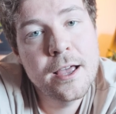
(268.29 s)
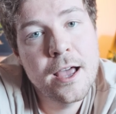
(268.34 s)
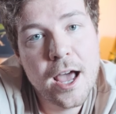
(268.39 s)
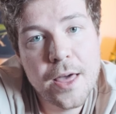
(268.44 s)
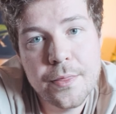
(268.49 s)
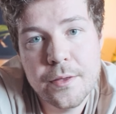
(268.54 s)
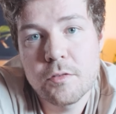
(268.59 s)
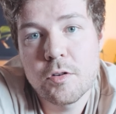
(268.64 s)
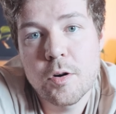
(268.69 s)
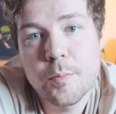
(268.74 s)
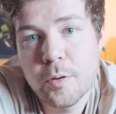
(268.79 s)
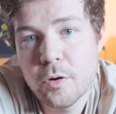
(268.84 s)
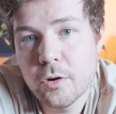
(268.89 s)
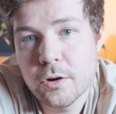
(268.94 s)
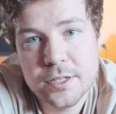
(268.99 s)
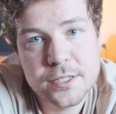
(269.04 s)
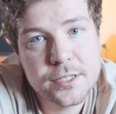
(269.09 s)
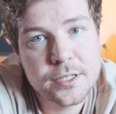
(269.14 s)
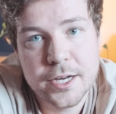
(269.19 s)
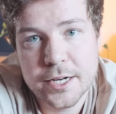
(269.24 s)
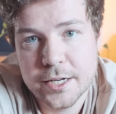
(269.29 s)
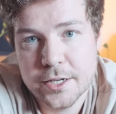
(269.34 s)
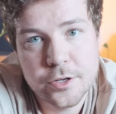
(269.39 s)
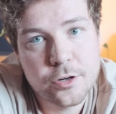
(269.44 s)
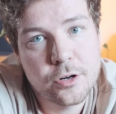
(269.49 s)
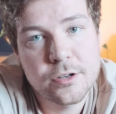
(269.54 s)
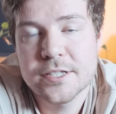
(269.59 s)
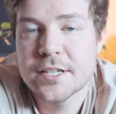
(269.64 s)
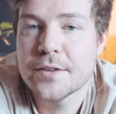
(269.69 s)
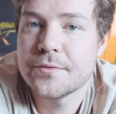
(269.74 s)
and then reports like, you
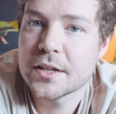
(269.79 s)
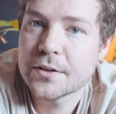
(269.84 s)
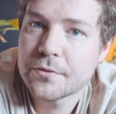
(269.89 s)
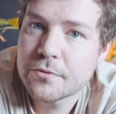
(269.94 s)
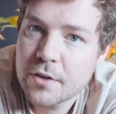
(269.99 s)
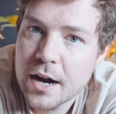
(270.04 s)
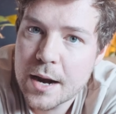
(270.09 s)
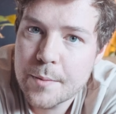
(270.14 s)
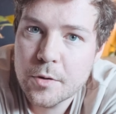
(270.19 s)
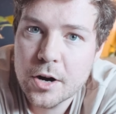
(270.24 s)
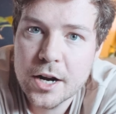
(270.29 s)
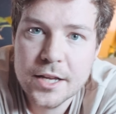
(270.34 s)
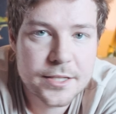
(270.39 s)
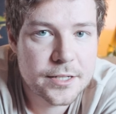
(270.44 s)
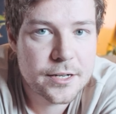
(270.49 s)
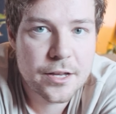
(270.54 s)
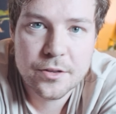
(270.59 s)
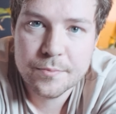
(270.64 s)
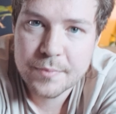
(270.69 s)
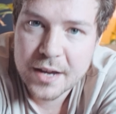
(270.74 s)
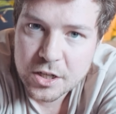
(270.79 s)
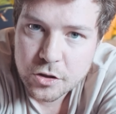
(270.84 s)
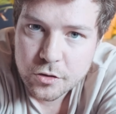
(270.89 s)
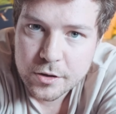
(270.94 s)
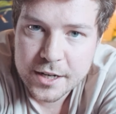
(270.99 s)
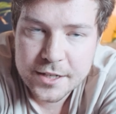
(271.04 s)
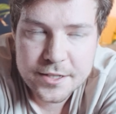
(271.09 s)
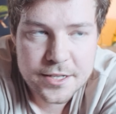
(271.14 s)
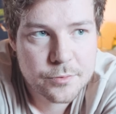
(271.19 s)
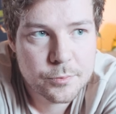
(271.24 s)
know, stuff like frame rates and other
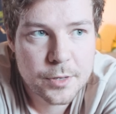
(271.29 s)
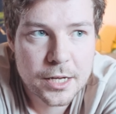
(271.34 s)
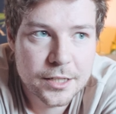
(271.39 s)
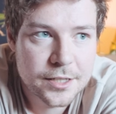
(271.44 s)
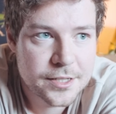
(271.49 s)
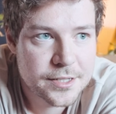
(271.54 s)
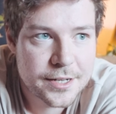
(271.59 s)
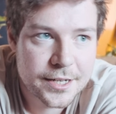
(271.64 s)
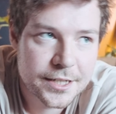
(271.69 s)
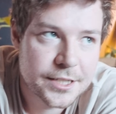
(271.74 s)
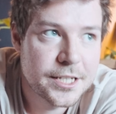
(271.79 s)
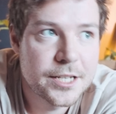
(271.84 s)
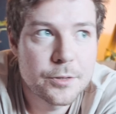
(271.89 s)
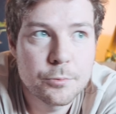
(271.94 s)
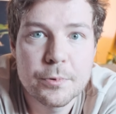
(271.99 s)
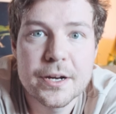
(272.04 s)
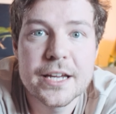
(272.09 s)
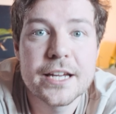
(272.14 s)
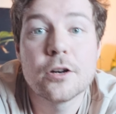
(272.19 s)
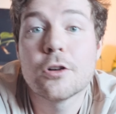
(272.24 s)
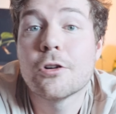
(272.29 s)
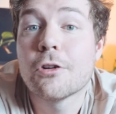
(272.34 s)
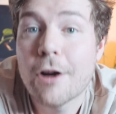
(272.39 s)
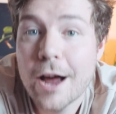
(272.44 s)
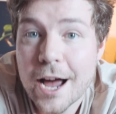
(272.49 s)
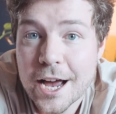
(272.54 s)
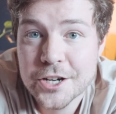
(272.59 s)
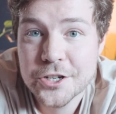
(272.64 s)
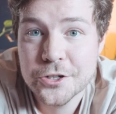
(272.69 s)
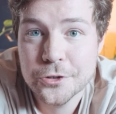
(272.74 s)
metrics, as well as like, did we
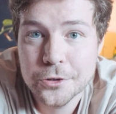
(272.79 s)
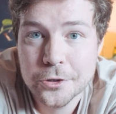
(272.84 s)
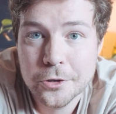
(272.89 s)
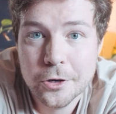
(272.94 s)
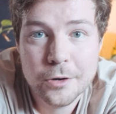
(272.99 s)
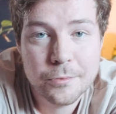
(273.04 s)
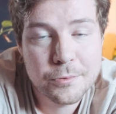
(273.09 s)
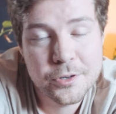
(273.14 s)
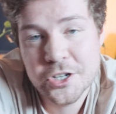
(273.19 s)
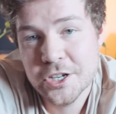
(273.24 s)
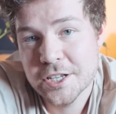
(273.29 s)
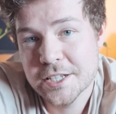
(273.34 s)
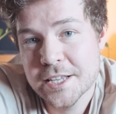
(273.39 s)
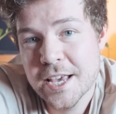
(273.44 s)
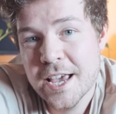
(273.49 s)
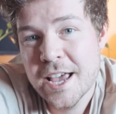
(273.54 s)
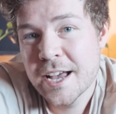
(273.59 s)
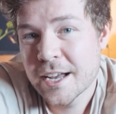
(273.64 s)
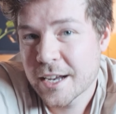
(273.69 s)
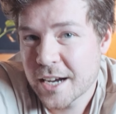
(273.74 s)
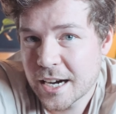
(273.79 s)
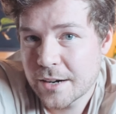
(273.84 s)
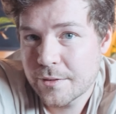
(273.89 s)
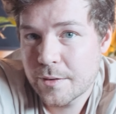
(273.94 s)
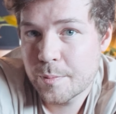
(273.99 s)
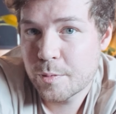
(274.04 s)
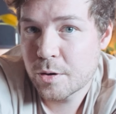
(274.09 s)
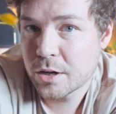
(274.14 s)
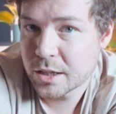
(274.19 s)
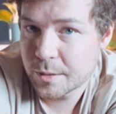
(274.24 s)
crash or not, which is kind of
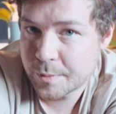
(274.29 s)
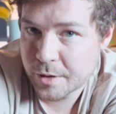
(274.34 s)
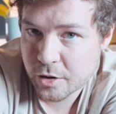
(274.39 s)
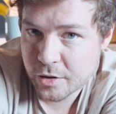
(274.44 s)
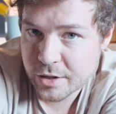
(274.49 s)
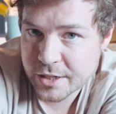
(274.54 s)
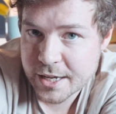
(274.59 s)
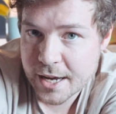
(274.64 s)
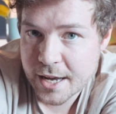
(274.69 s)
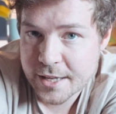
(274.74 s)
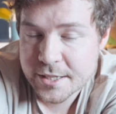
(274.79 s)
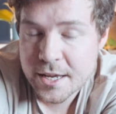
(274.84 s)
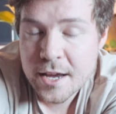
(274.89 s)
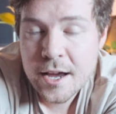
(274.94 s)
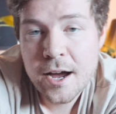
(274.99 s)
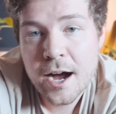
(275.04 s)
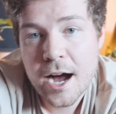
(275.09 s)
a preliminary test.